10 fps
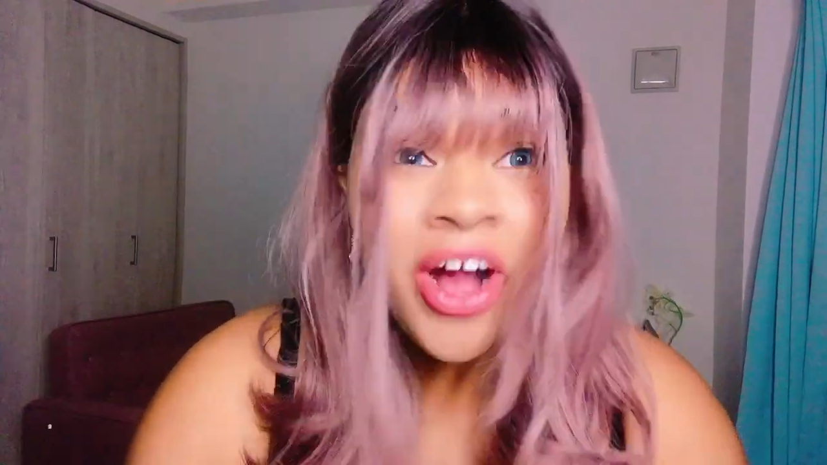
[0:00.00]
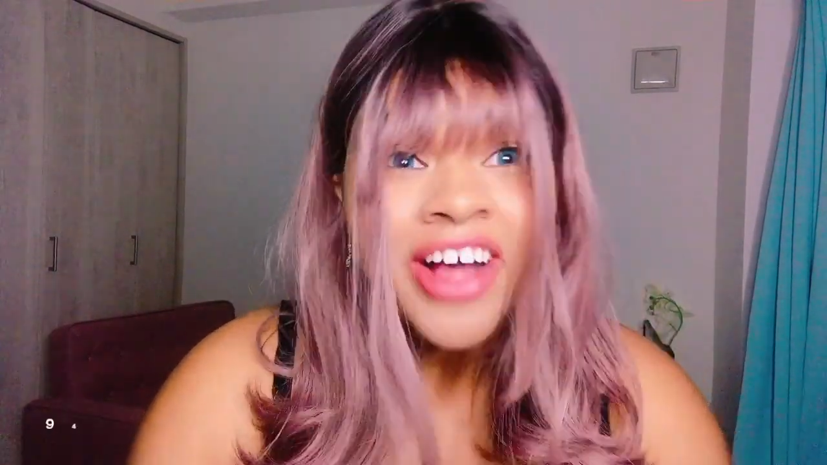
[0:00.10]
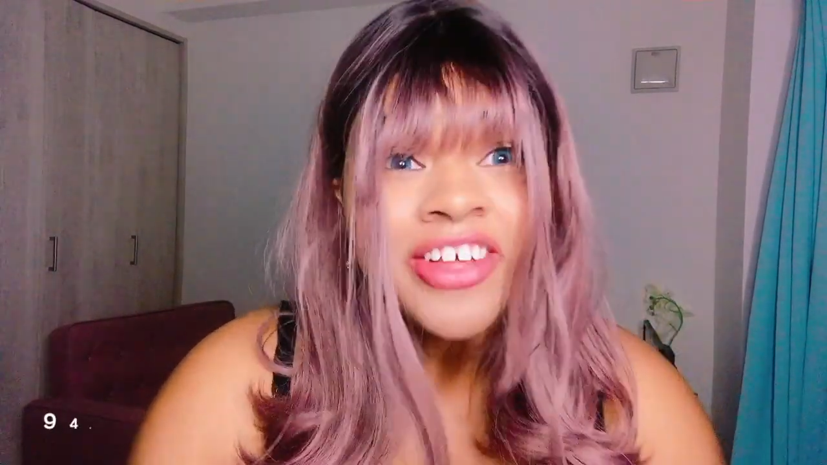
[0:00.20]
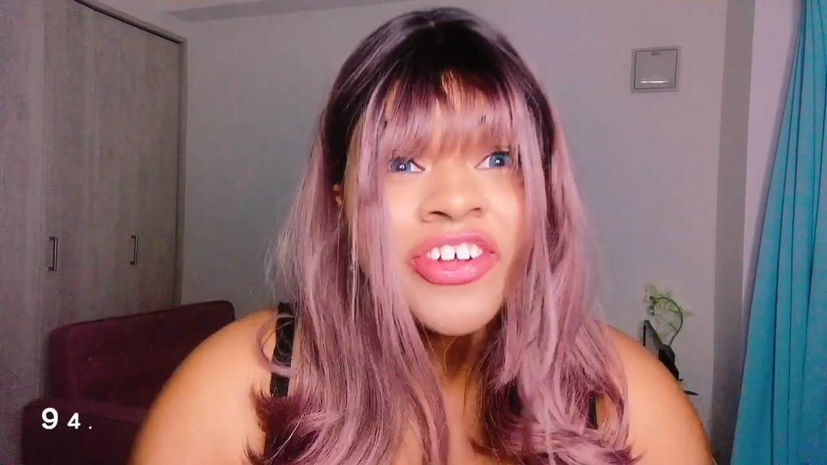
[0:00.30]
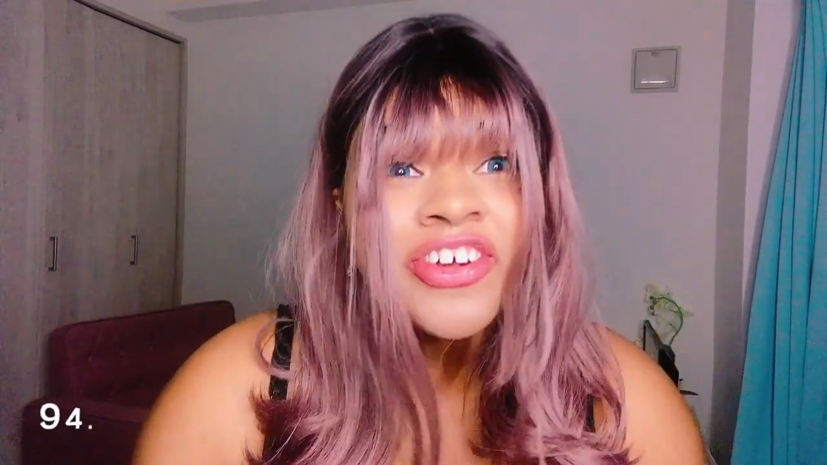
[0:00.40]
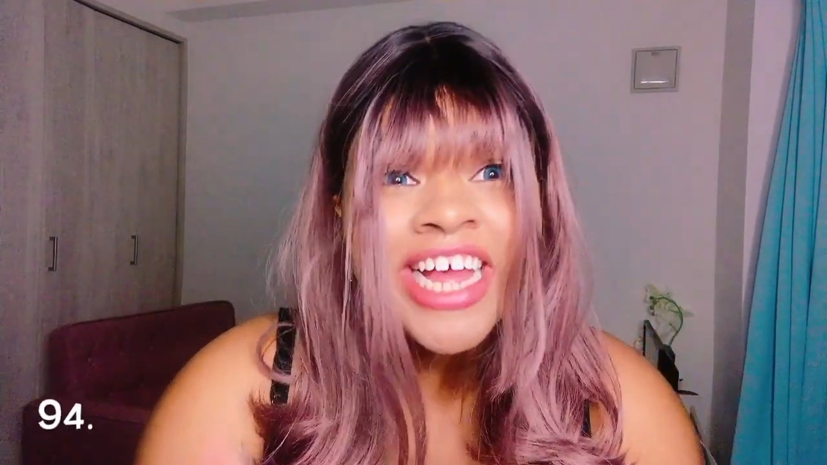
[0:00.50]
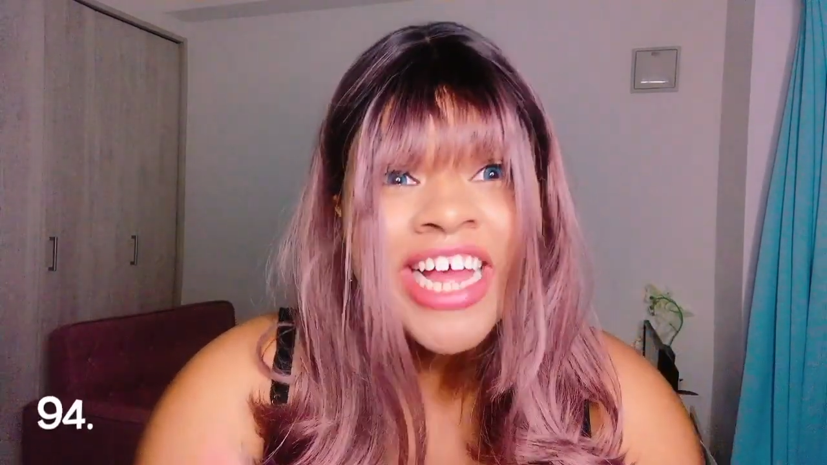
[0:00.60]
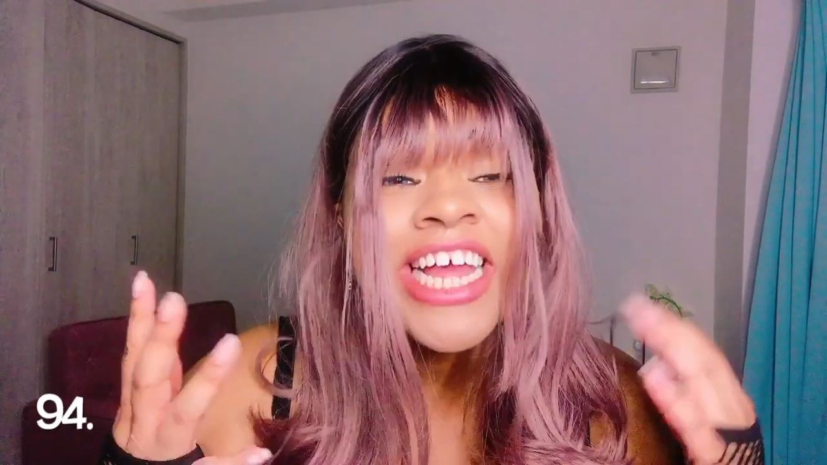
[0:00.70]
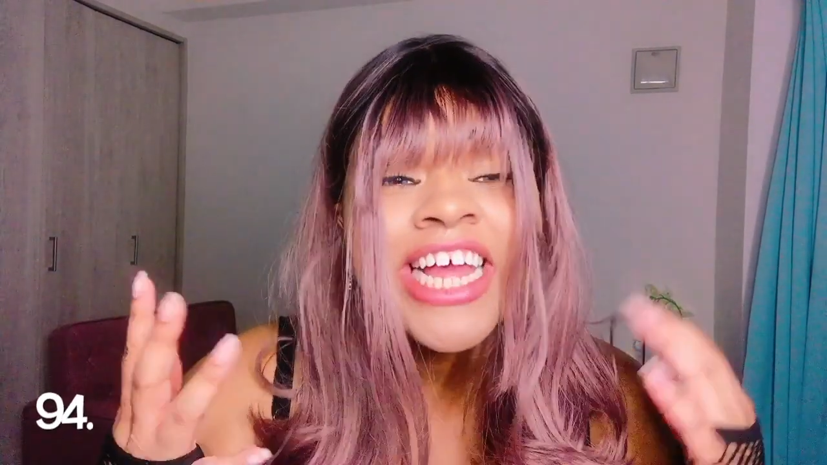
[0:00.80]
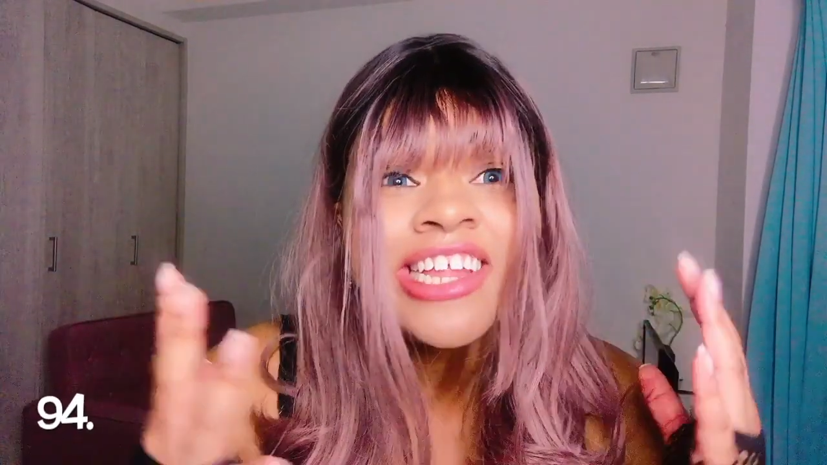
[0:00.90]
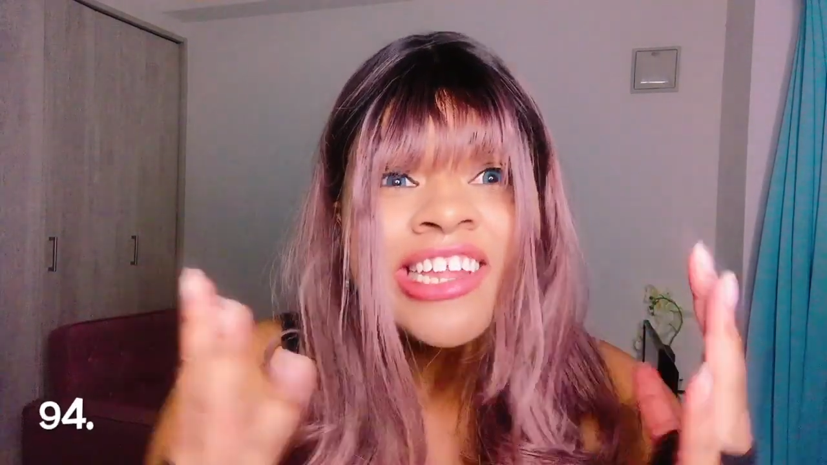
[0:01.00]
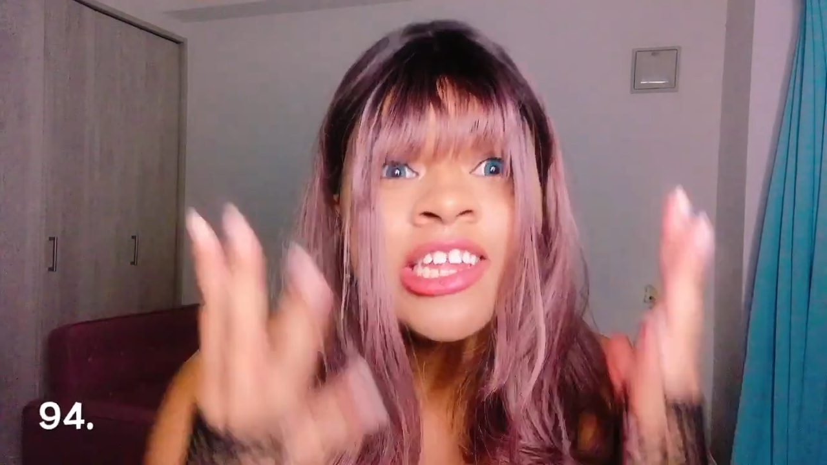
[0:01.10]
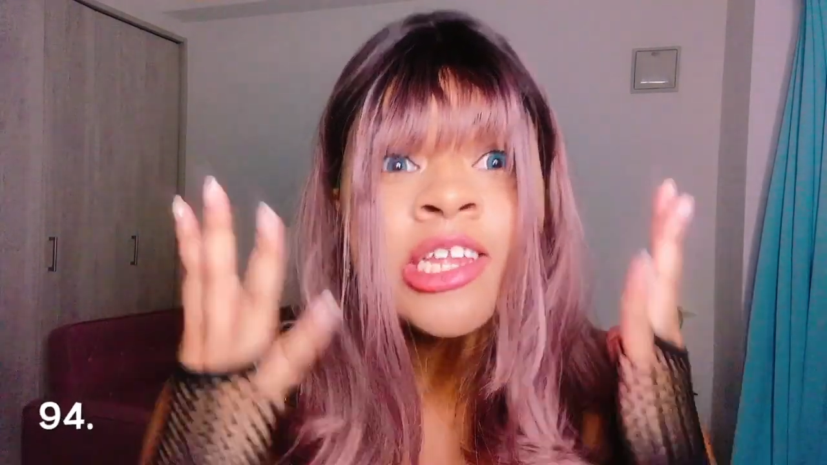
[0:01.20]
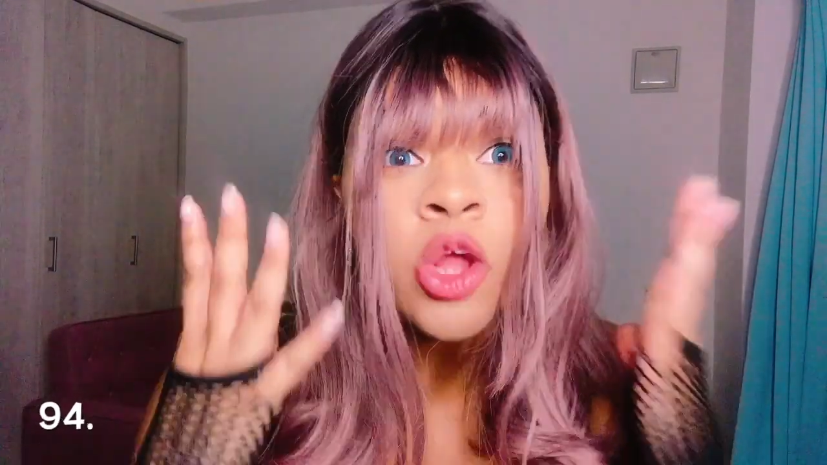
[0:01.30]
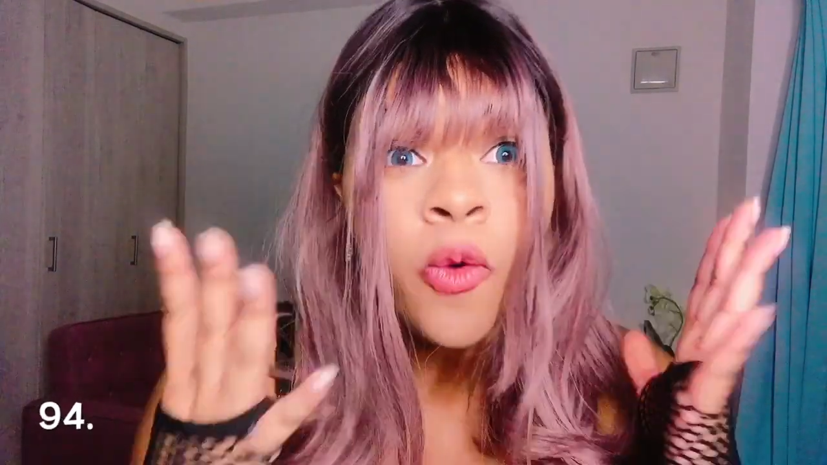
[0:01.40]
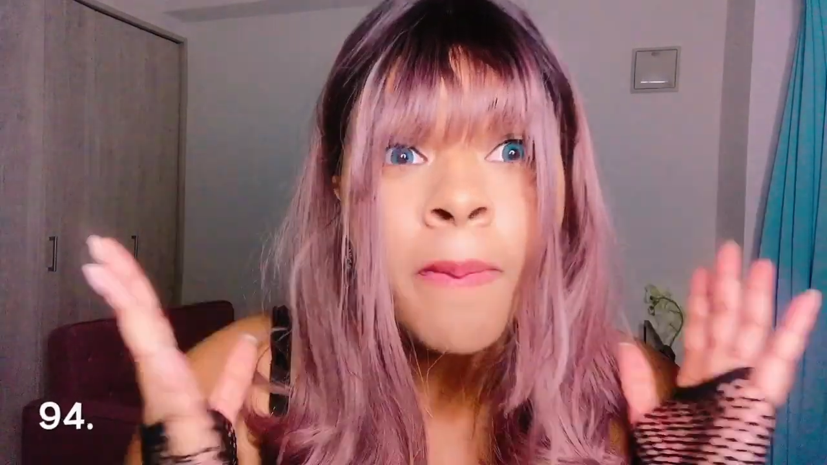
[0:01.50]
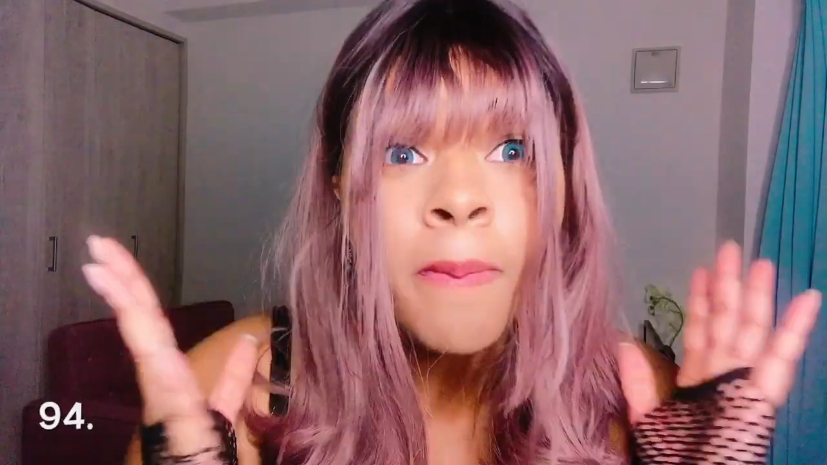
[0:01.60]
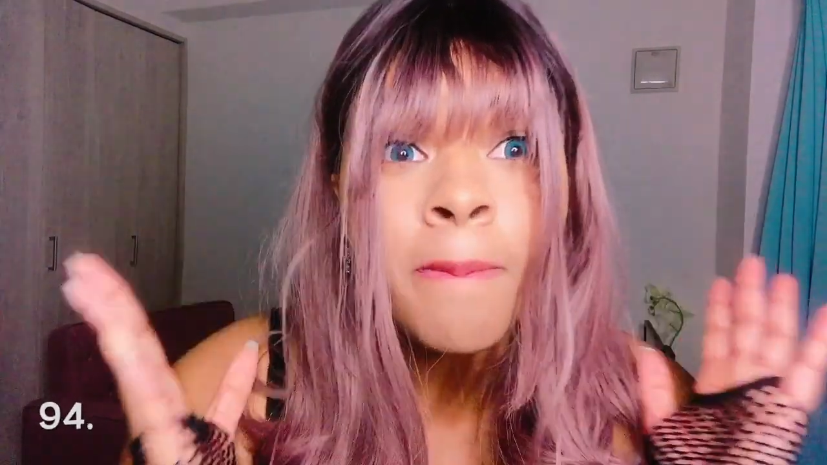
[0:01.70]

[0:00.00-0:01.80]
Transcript: Wow, your head is so